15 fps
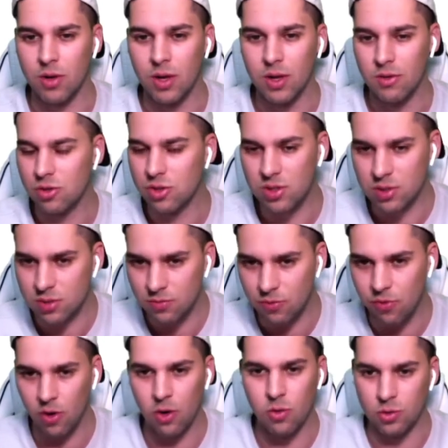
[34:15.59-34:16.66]
Just
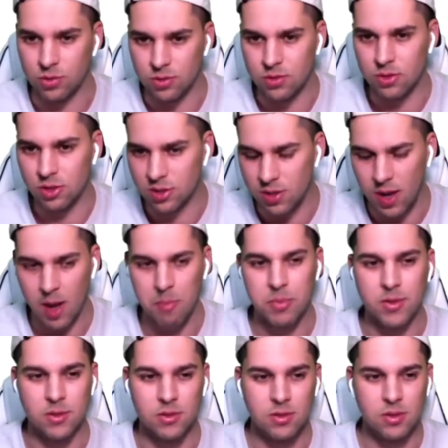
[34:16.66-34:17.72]
flows, just
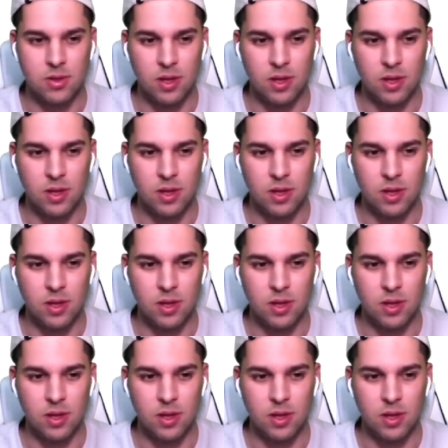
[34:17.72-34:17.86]
happens.